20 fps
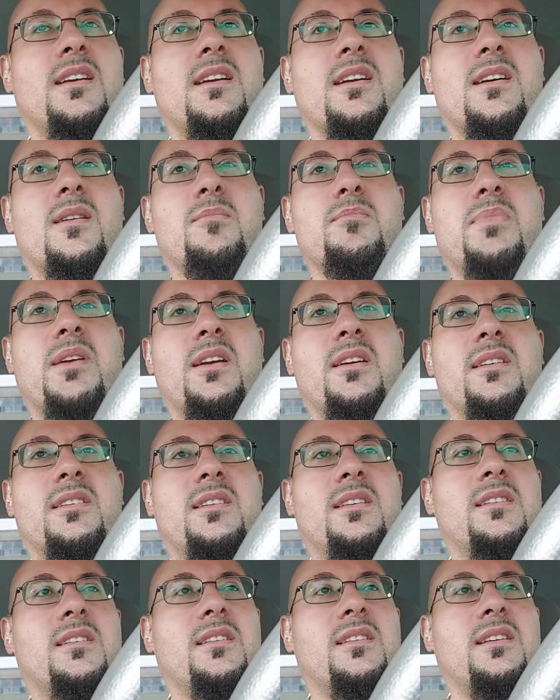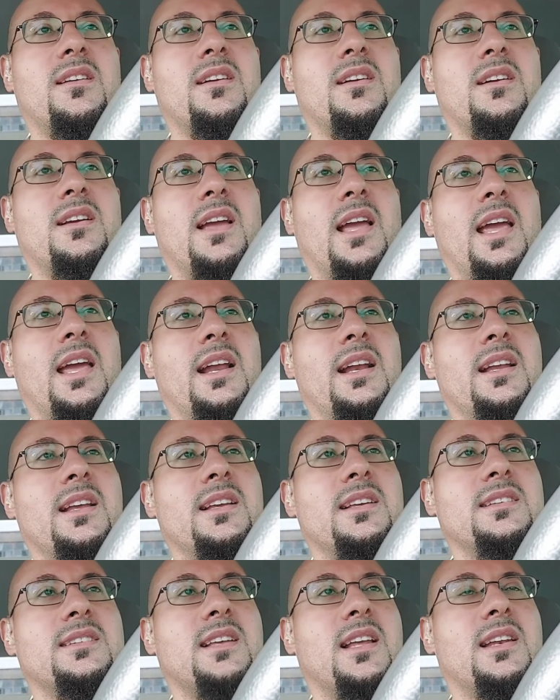compared to the
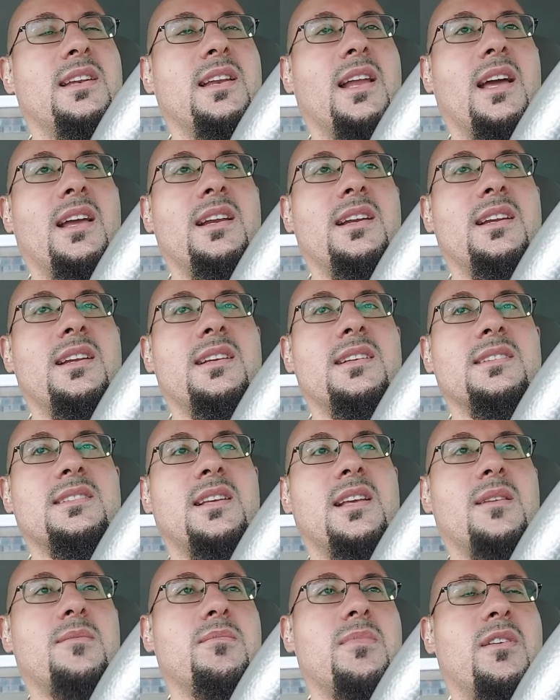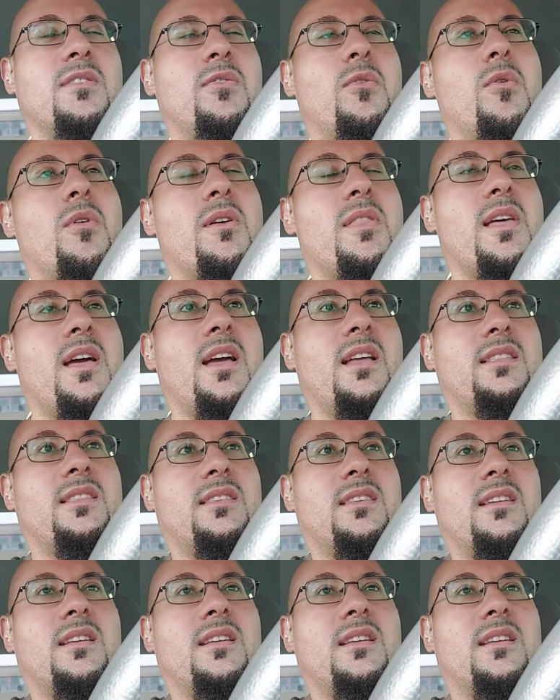80s and 90s and before that.